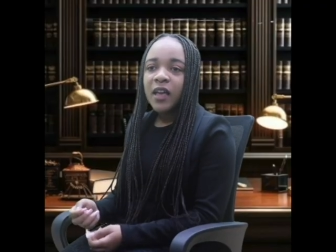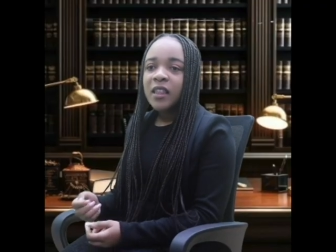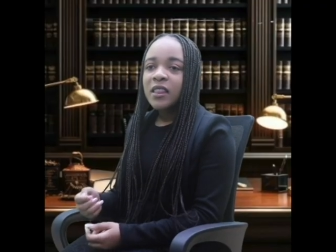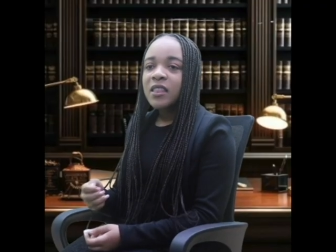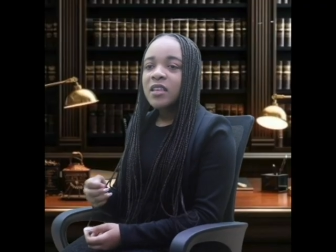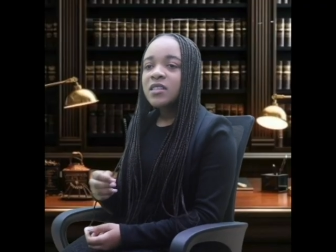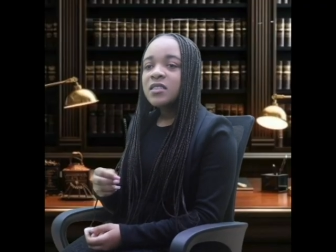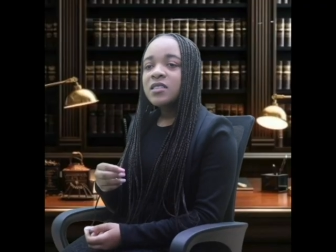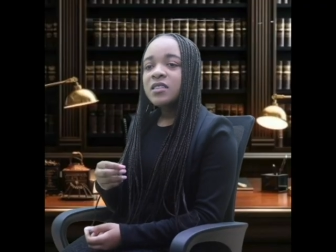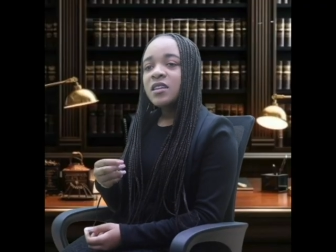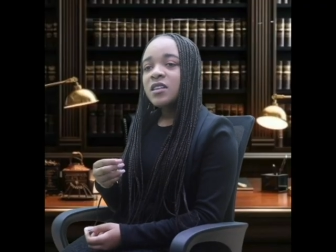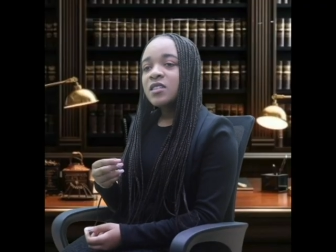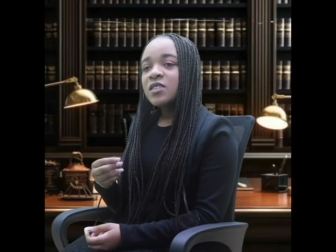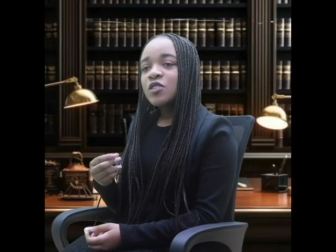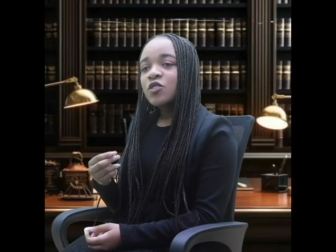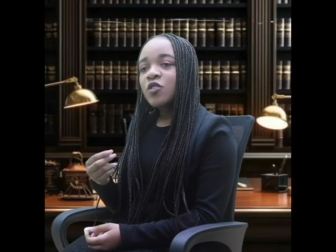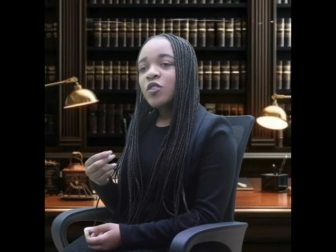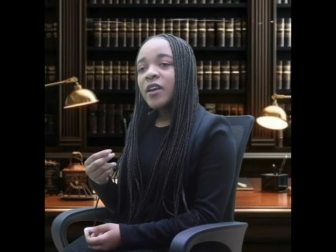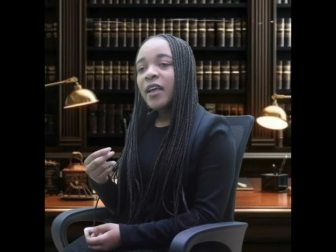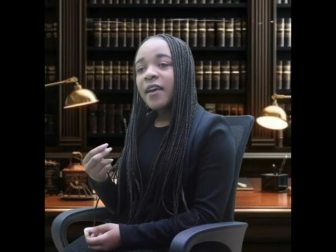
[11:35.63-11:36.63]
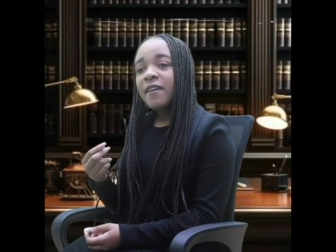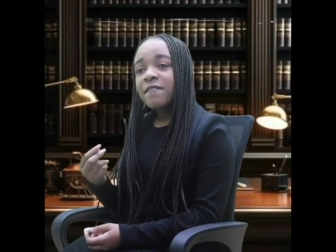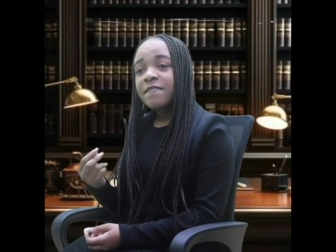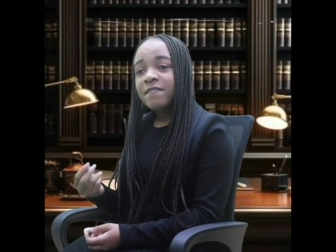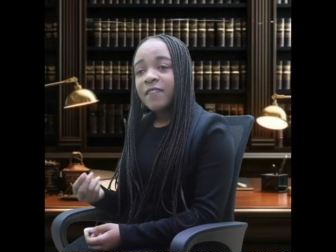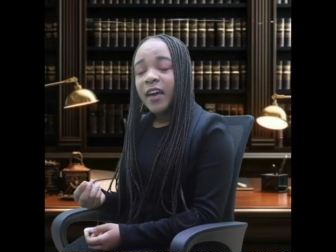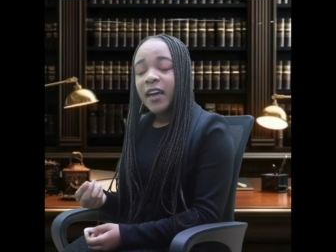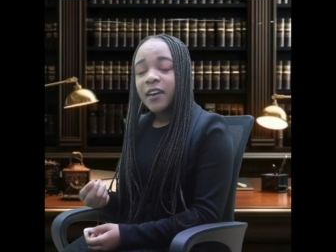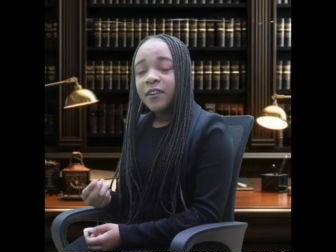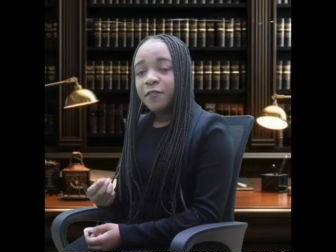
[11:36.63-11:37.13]
This is not a
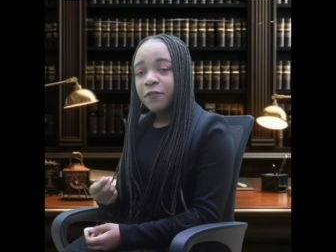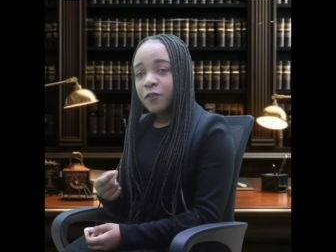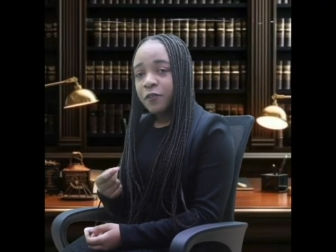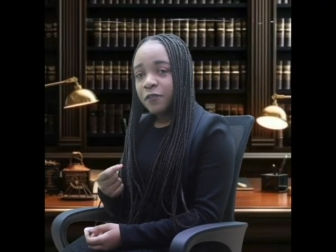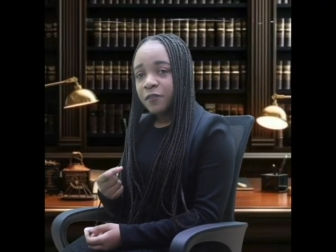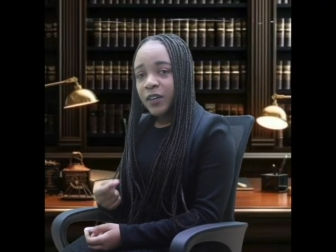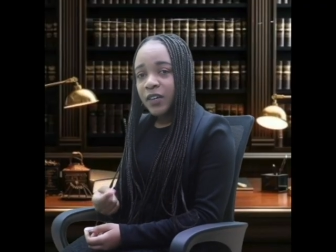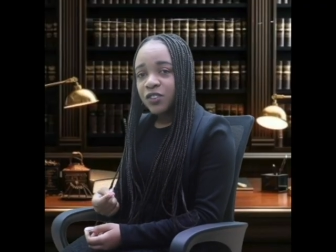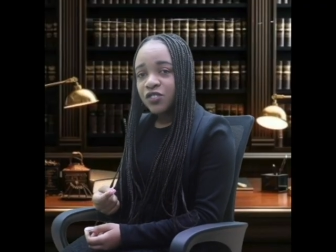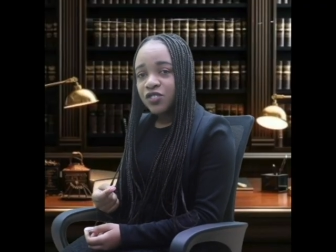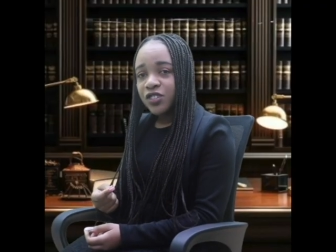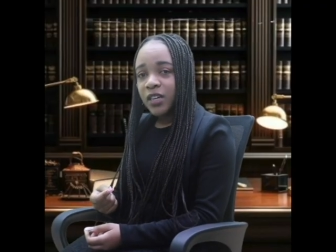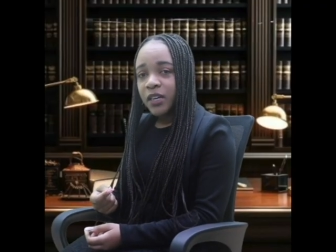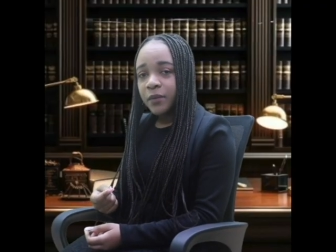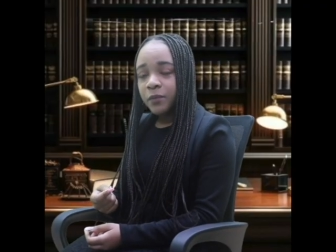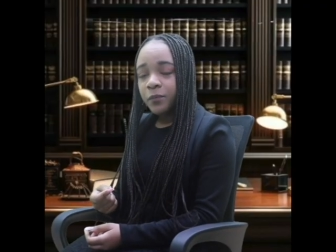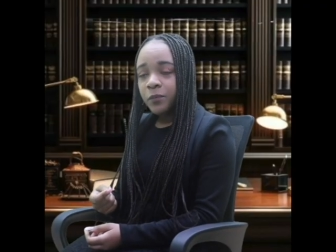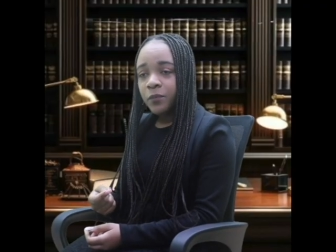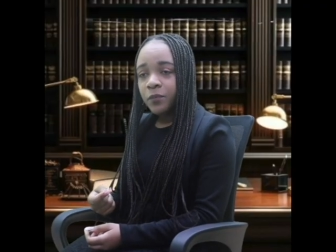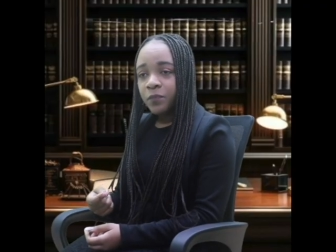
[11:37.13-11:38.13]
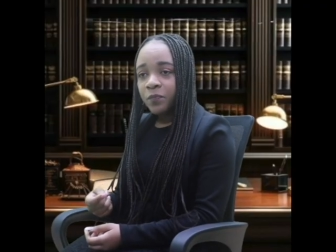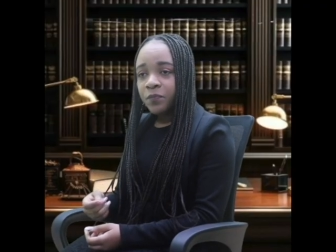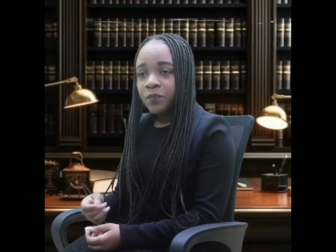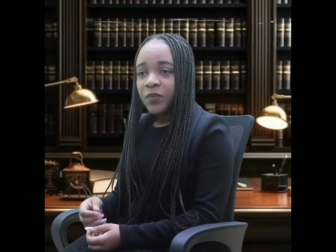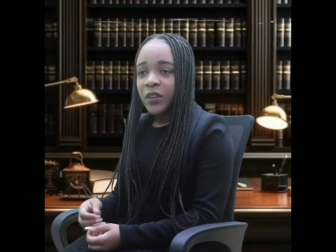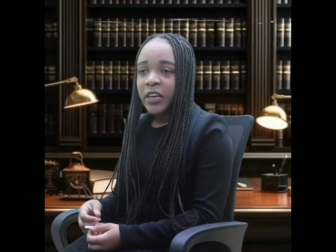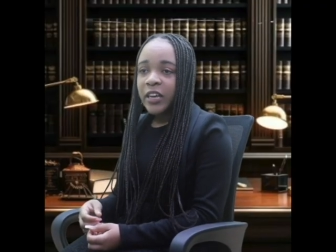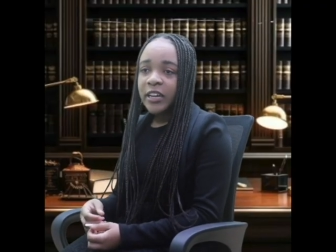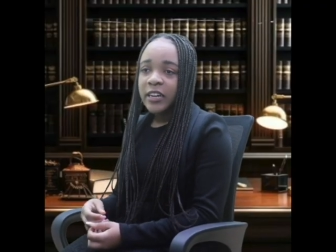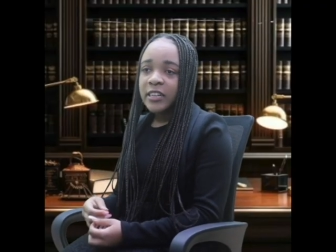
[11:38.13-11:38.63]
fight for victory,
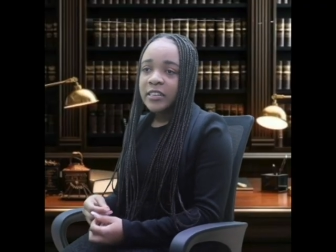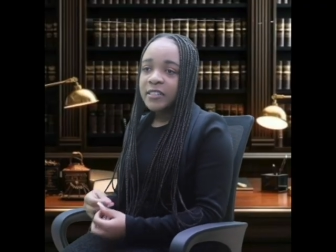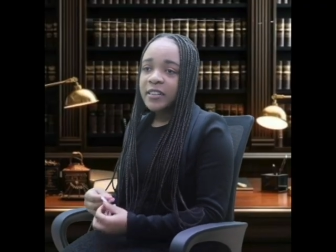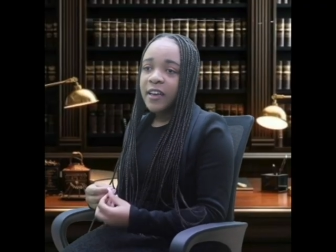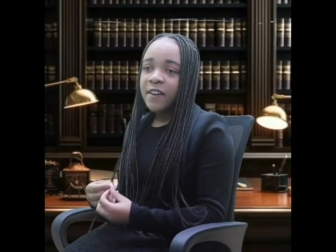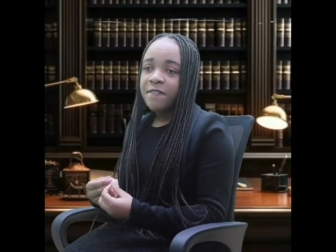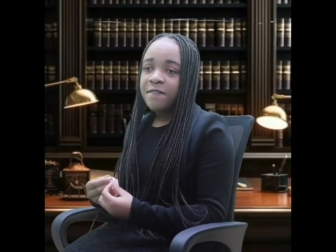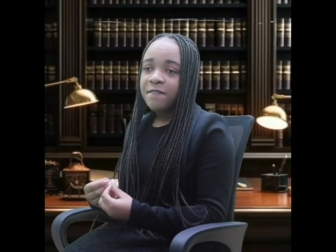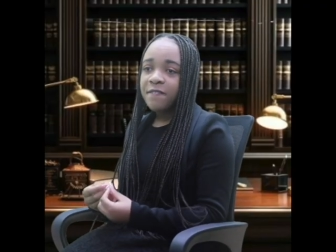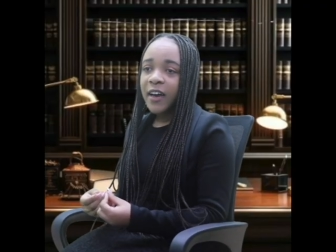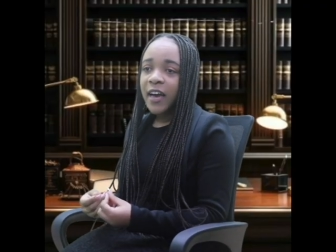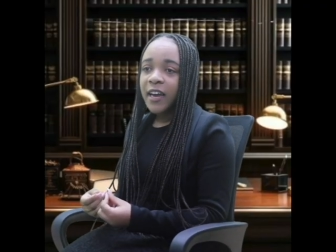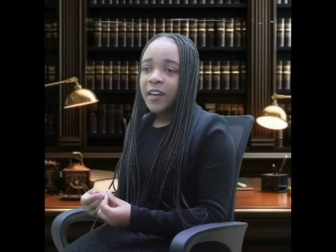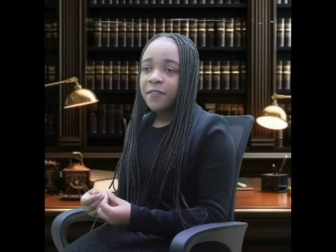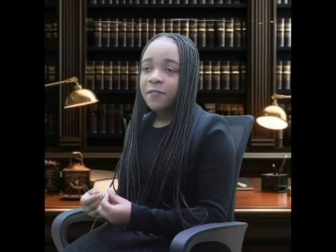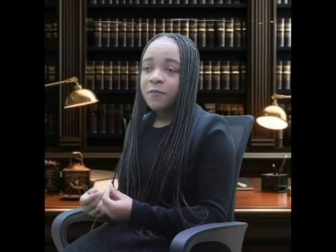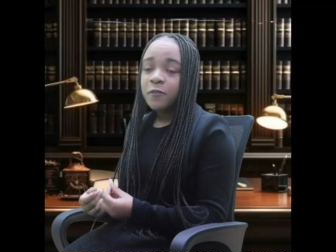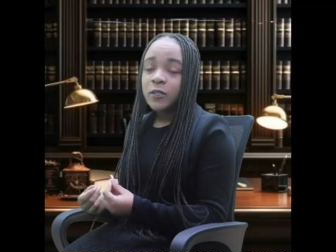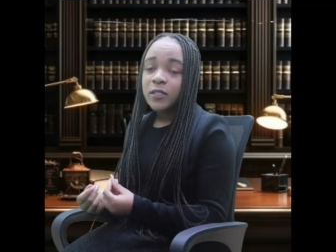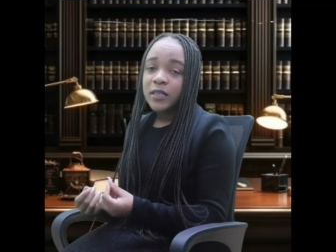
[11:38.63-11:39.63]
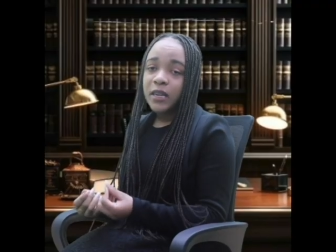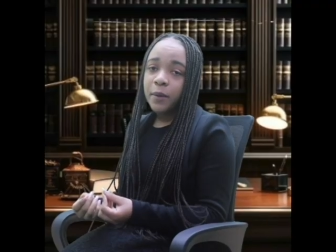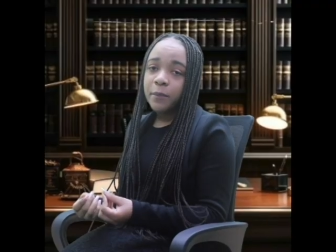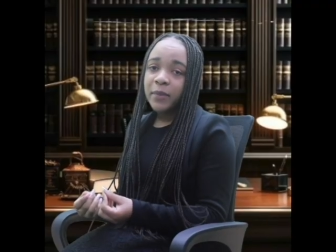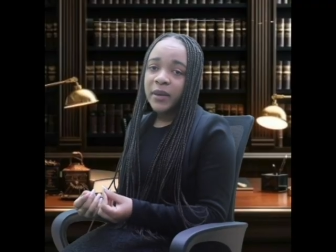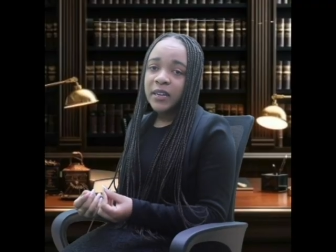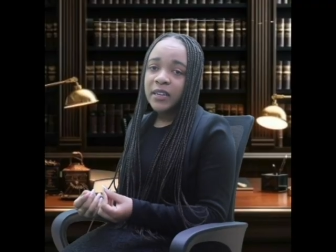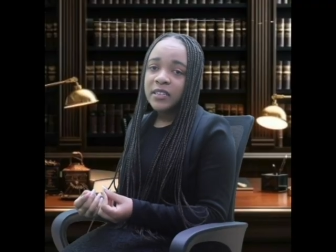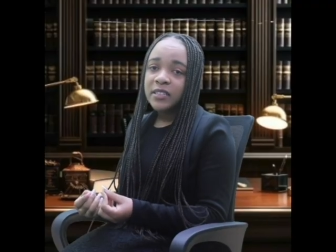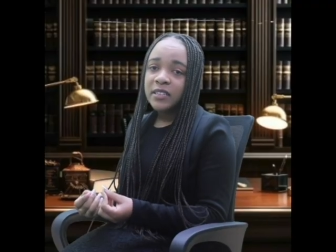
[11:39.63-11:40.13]
it is a fight for
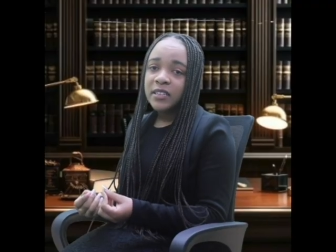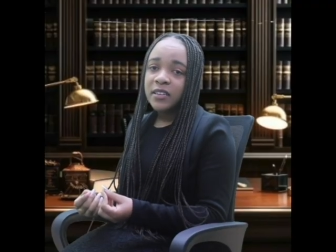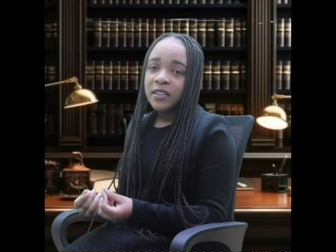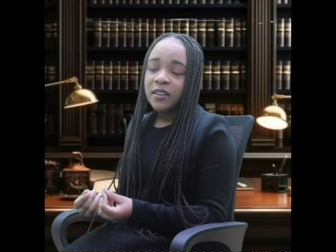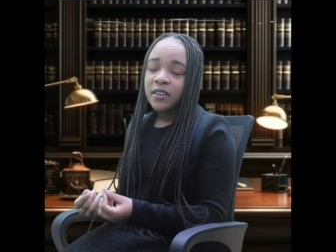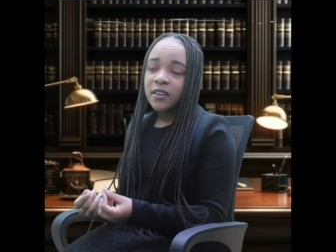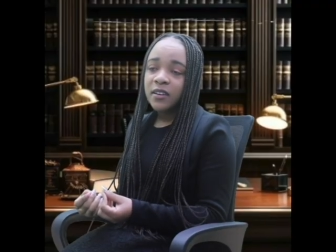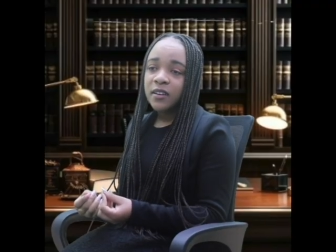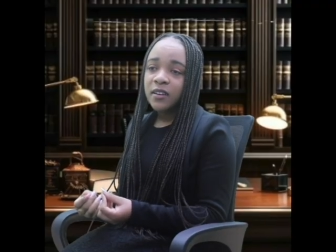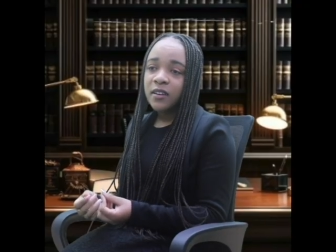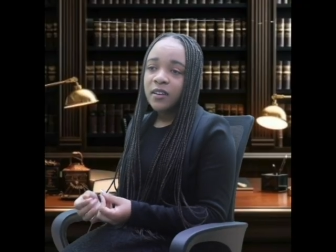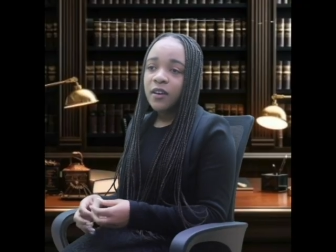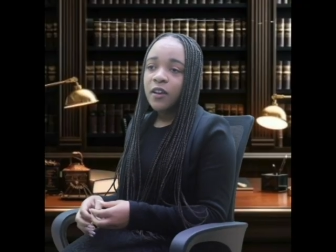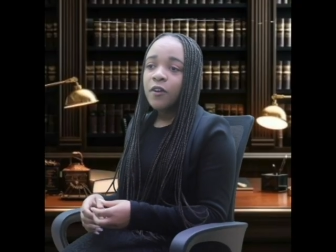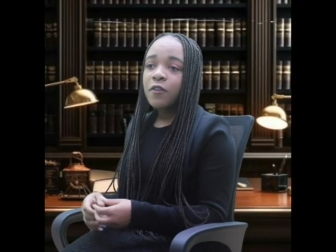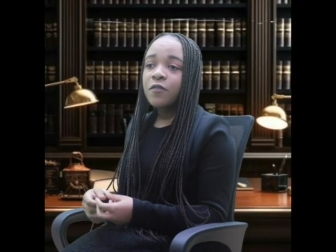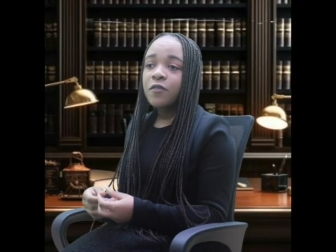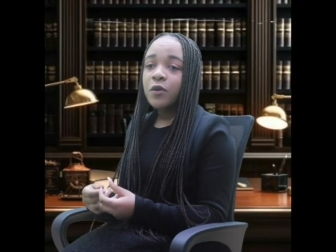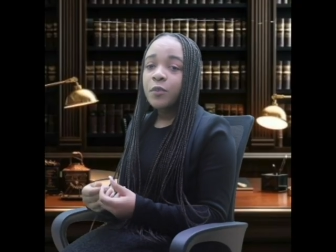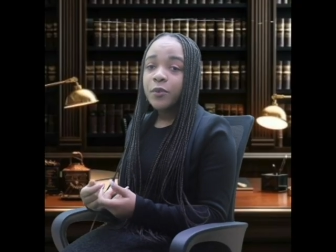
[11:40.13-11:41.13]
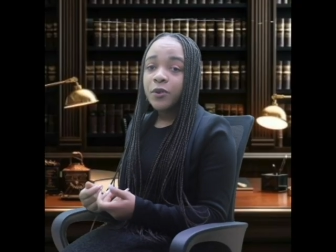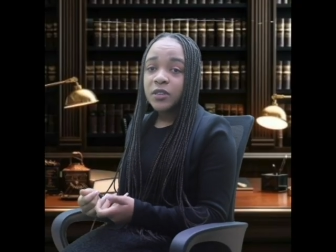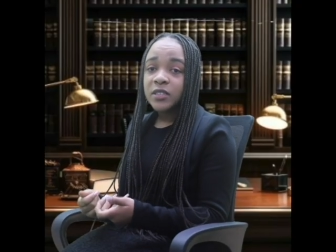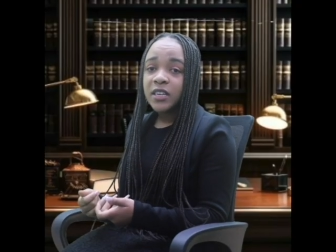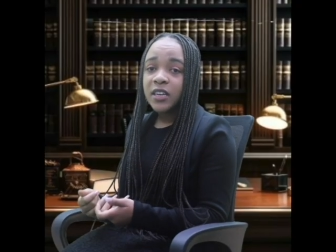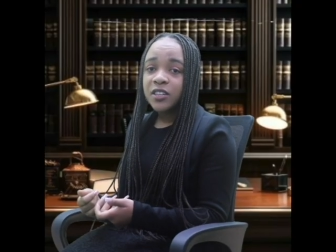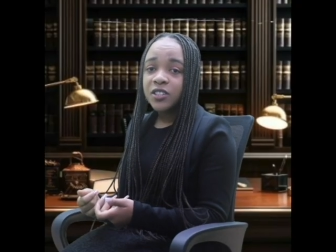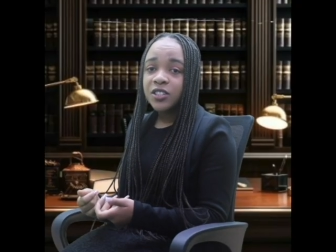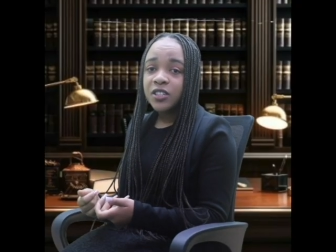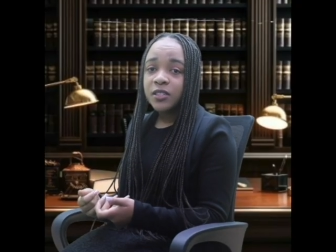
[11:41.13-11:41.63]
stability, for
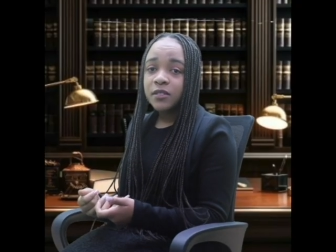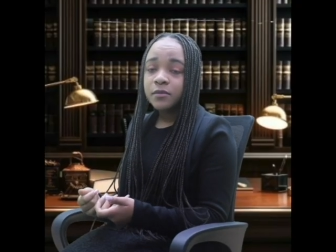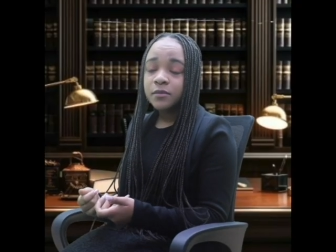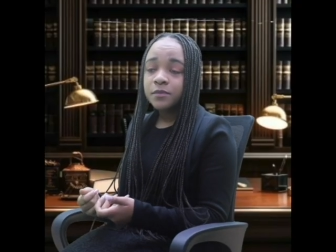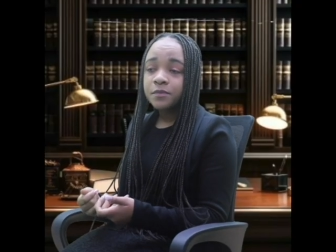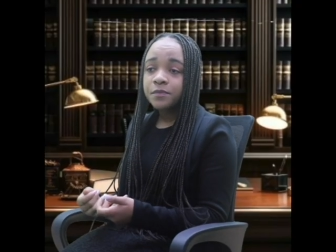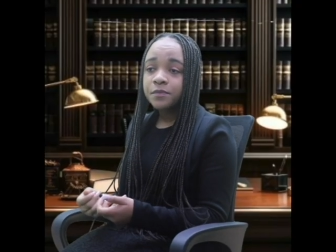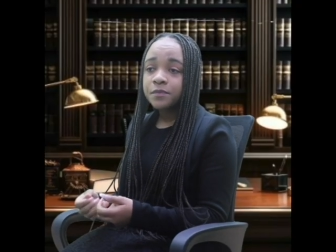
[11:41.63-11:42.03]
protection,